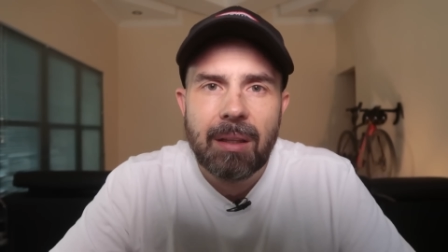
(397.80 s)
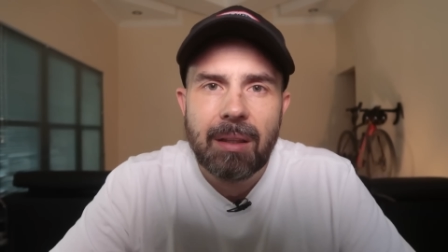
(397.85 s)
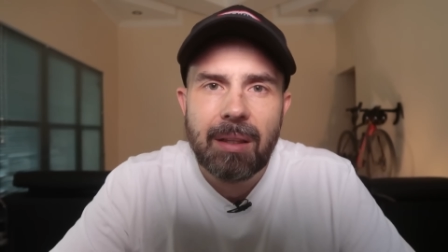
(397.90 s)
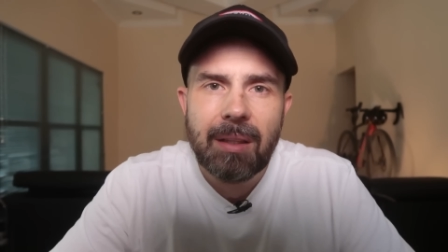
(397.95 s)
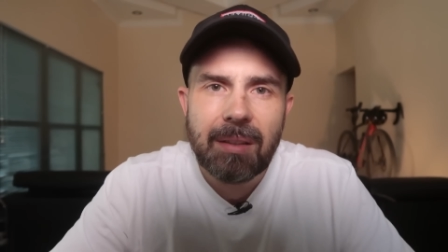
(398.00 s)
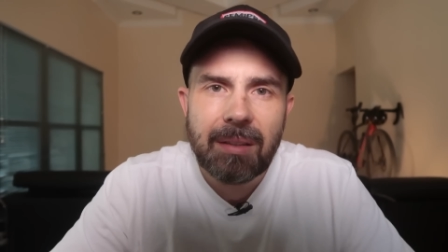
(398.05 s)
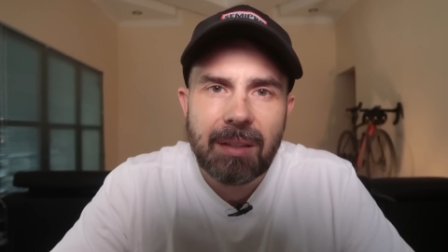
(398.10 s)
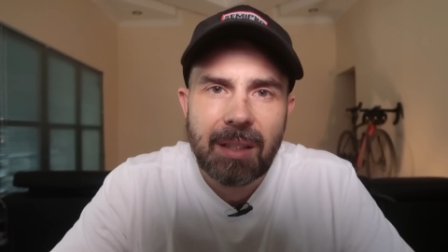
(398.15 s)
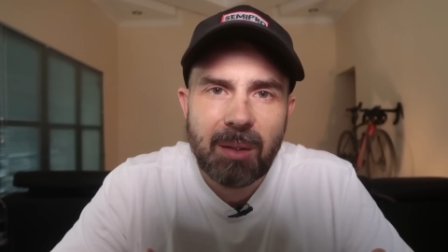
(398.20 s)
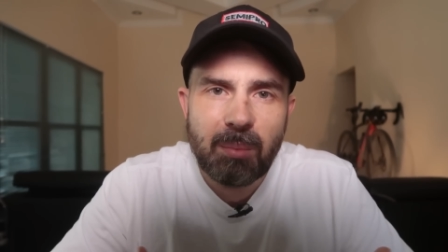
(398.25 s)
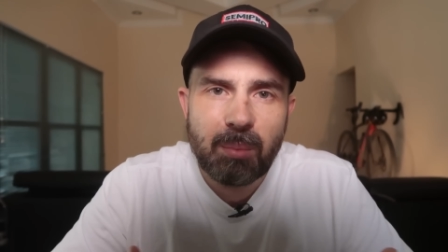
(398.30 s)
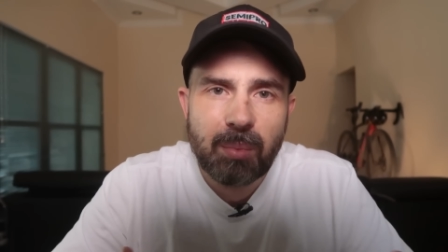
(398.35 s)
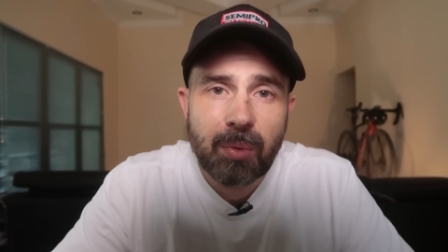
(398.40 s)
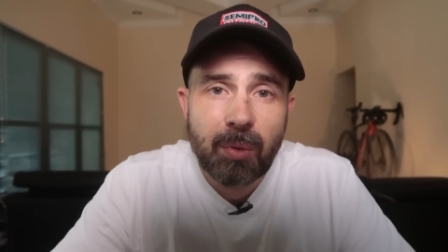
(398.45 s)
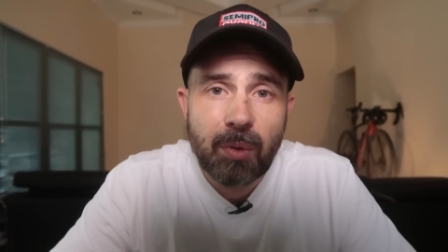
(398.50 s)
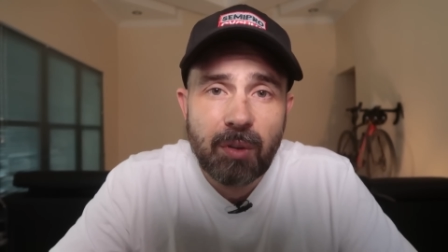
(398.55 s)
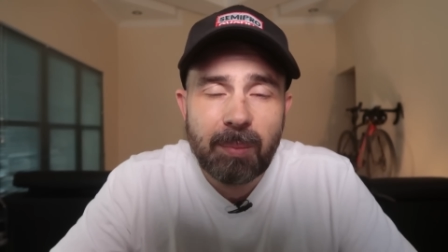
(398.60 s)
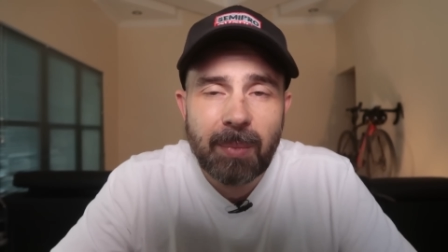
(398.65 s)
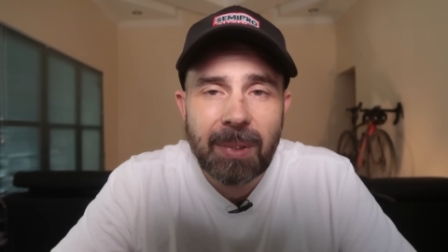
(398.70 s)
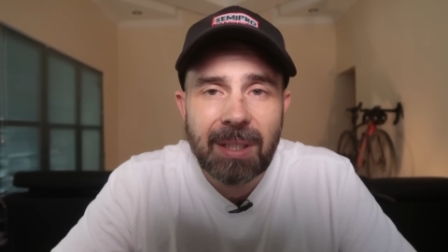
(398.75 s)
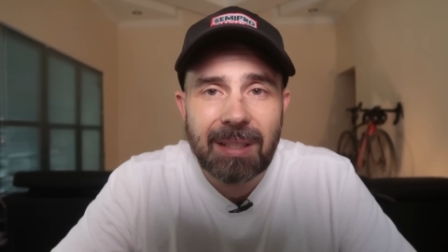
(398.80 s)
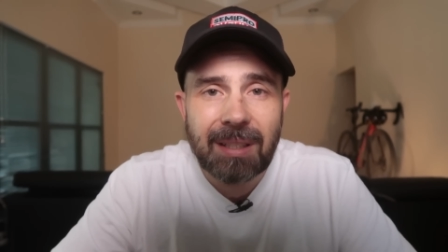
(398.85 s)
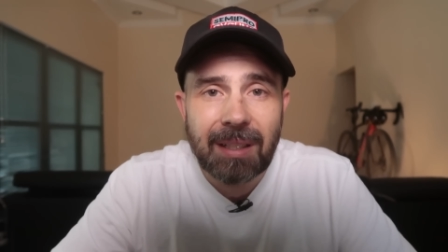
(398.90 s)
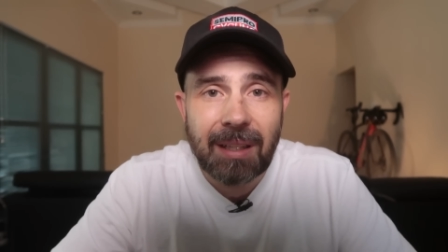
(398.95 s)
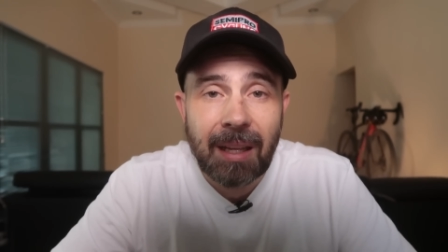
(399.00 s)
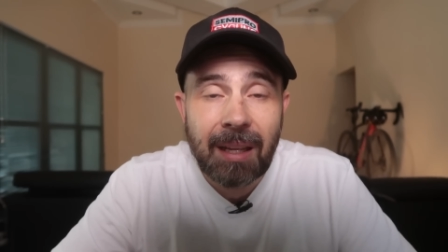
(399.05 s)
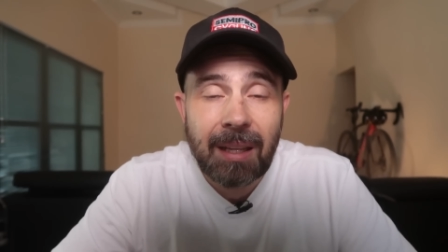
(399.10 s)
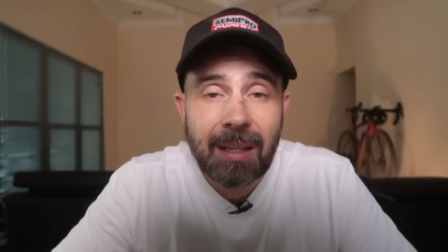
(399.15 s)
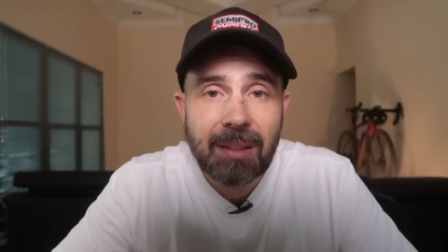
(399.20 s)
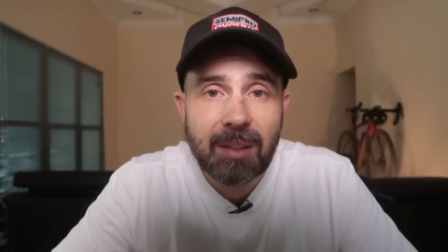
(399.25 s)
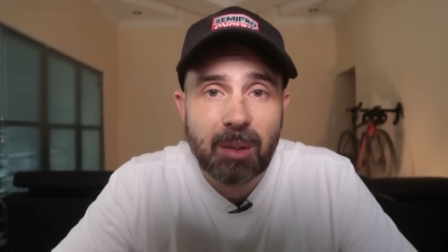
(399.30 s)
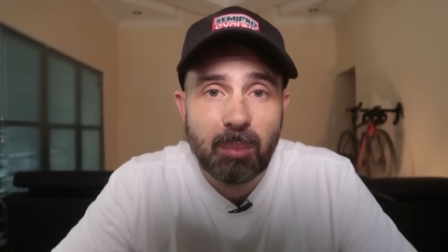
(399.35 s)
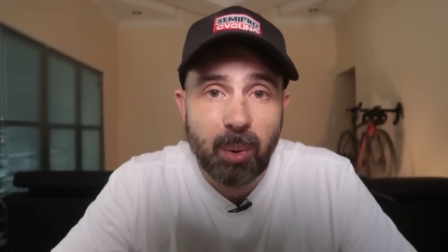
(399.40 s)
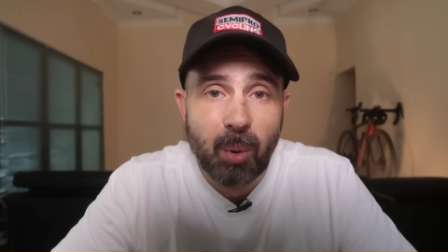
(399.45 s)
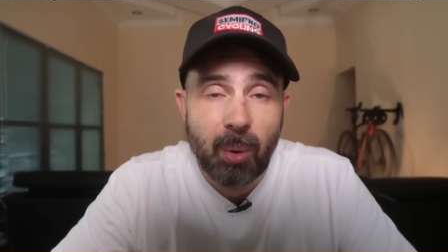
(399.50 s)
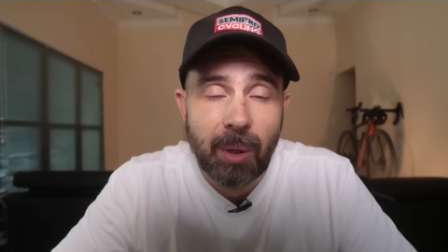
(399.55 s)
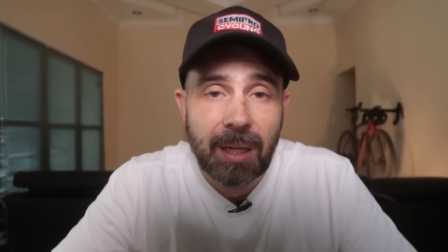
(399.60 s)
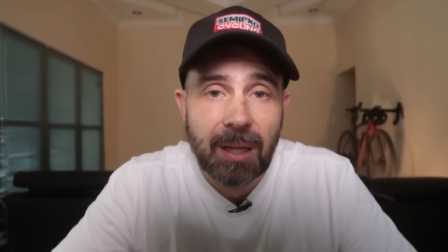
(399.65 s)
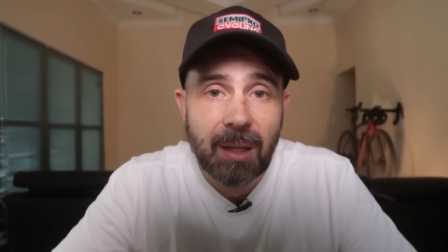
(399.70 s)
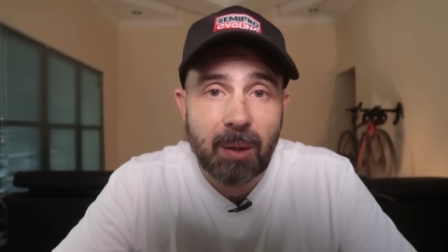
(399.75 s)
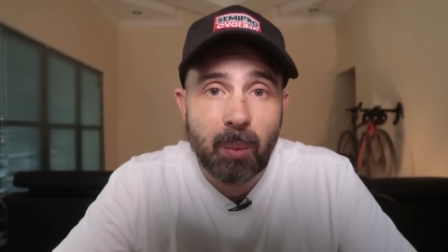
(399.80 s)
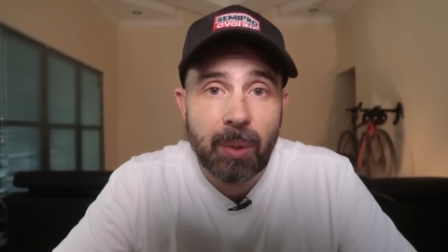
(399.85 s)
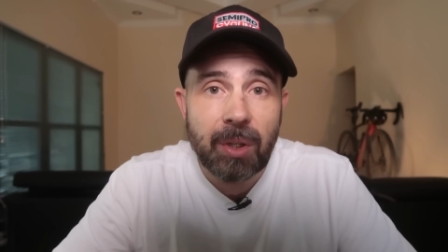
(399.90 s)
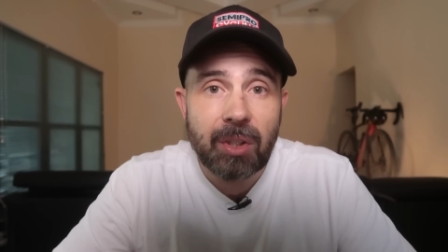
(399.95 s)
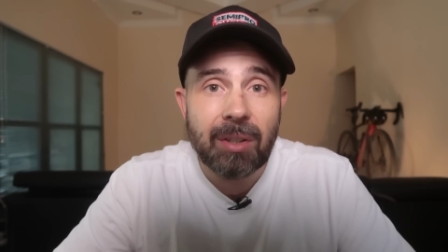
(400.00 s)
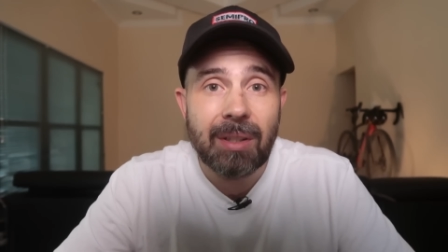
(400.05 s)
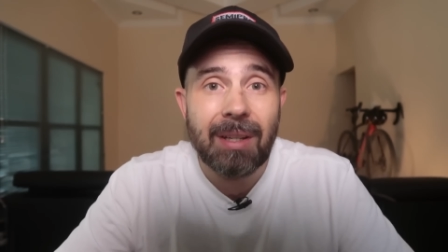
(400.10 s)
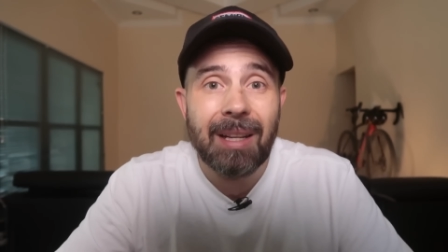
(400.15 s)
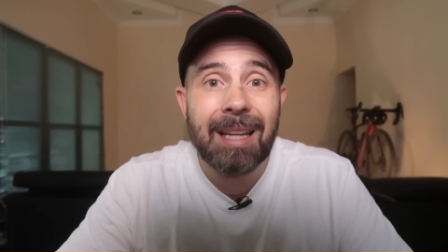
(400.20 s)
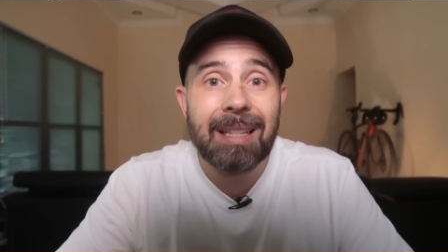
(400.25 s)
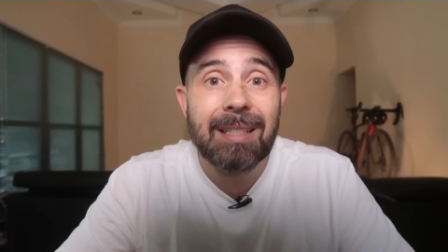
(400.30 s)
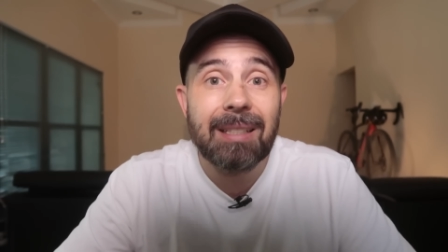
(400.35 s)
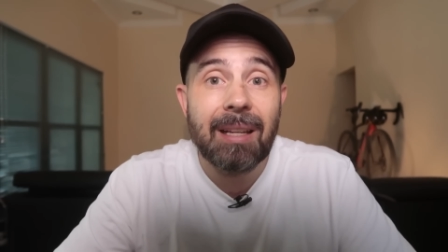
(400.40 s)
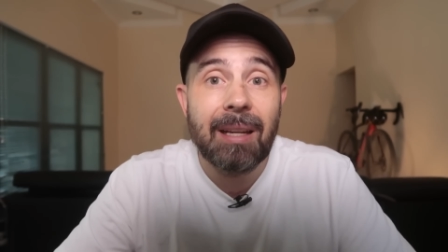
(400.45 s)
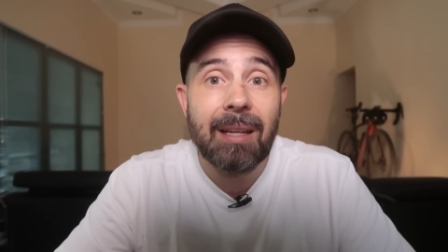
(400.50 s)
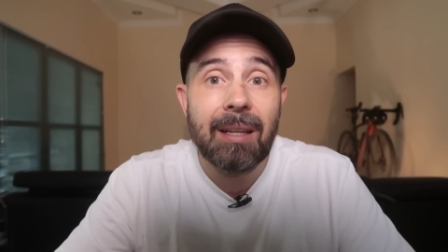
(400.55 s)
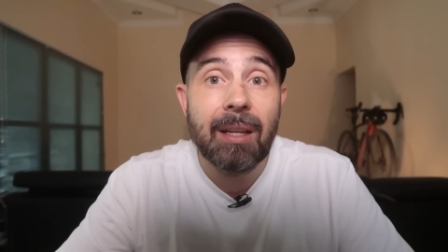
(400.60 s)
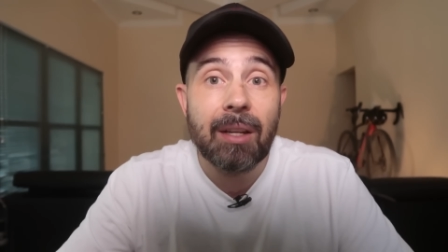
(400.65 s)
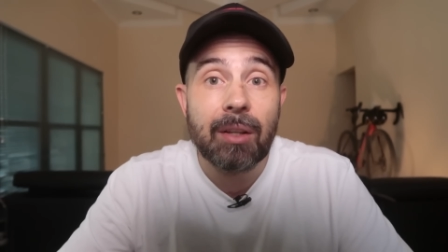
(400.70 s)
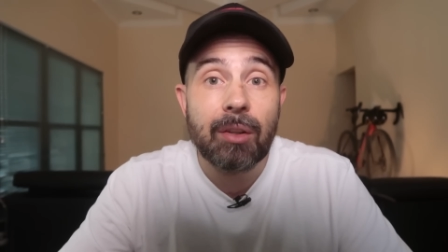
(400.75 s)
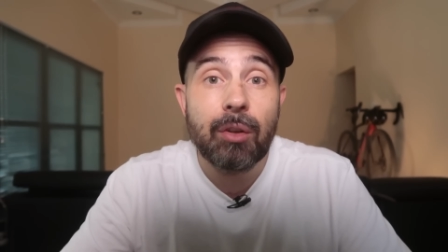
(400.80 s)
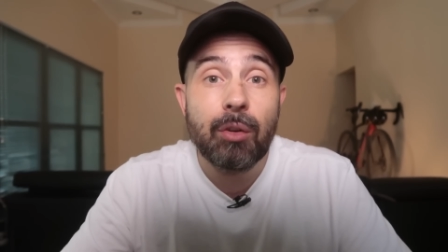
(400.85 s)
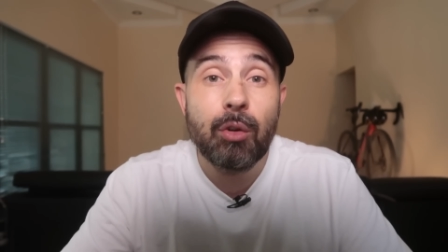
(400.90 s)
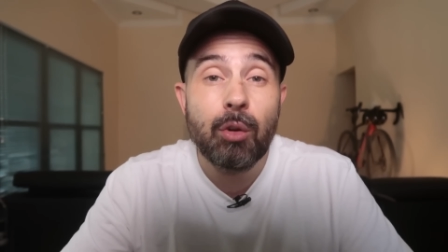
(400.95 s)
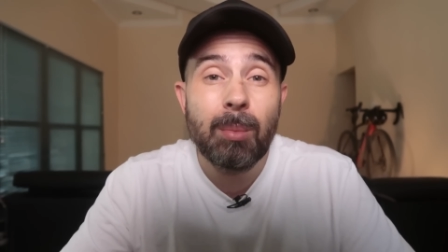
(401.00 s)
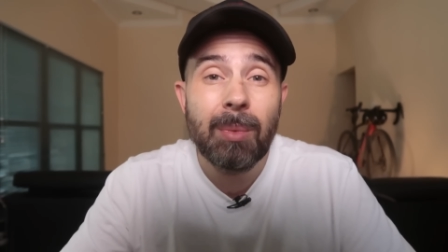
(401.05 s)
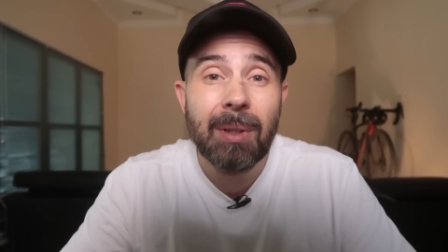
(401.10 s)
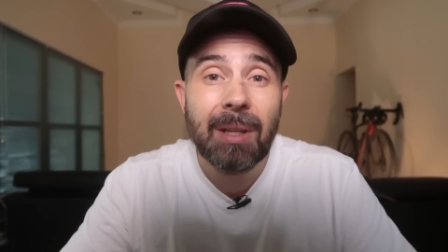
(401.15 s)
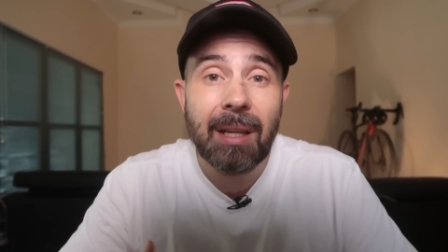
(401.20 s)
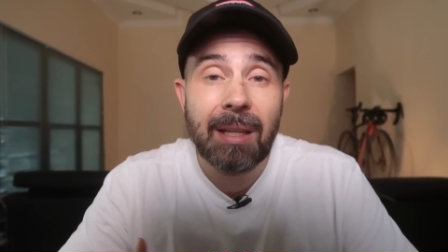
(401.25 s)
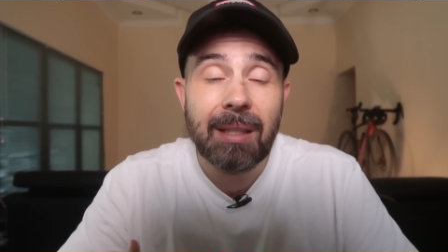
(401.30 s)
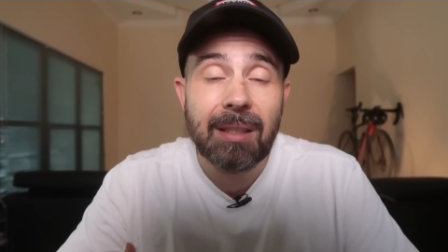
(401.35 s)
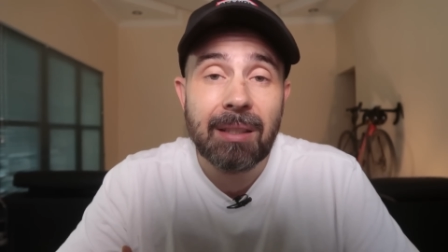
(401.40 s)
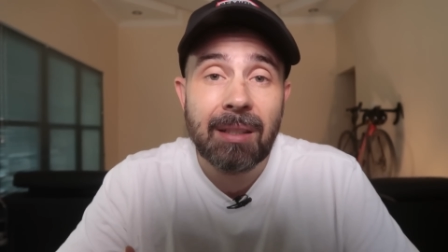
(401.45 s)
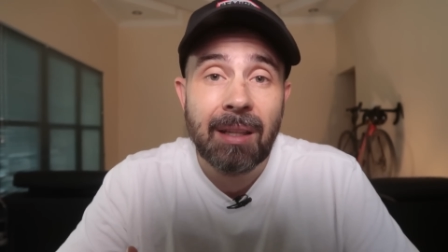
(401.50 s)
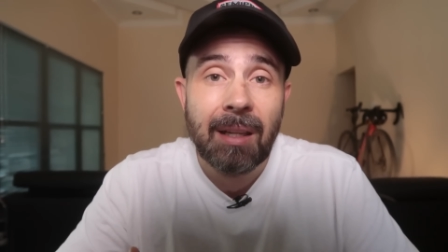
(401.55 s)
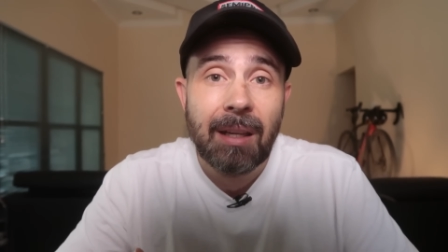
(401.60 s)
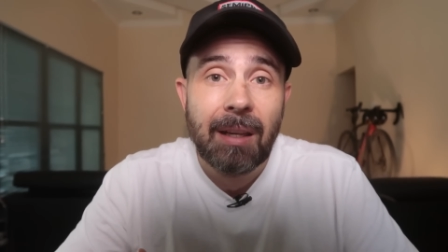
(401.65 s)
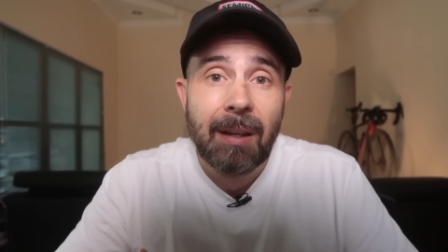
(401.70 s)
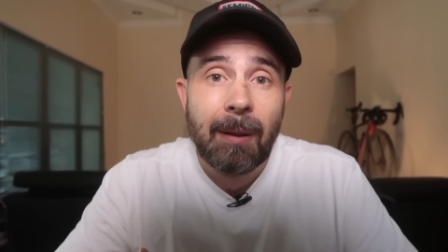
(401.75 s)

This improvement delays the point at which lactate accumulates